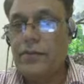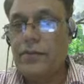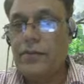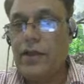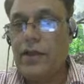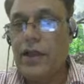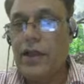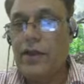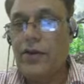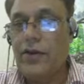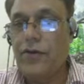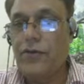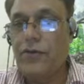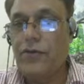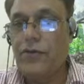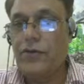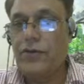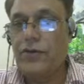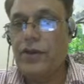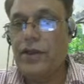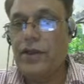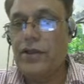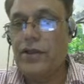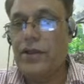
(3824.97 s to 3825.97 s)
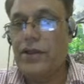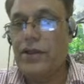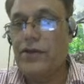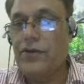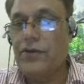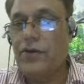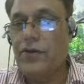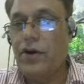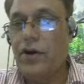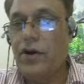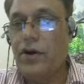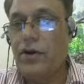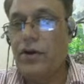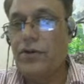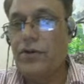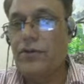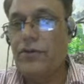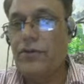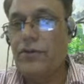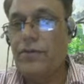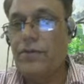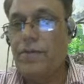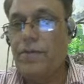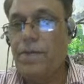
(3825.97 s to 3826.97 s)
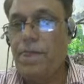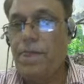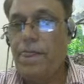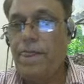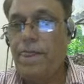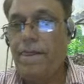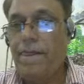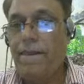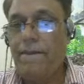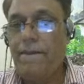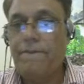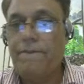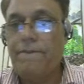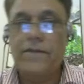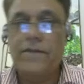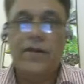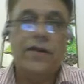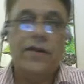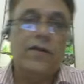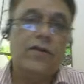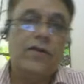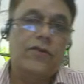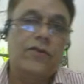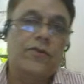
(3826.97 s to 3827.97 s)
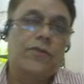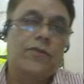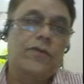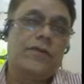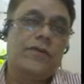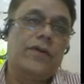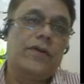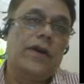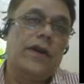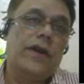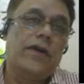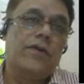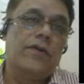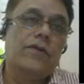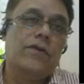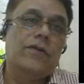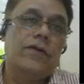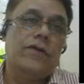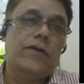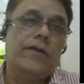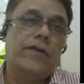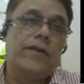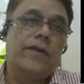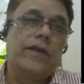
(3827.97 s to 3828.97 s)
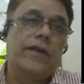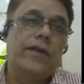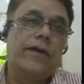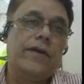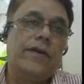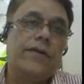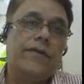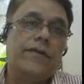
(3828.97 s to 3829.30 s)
like if you see these dots, let's I go in here.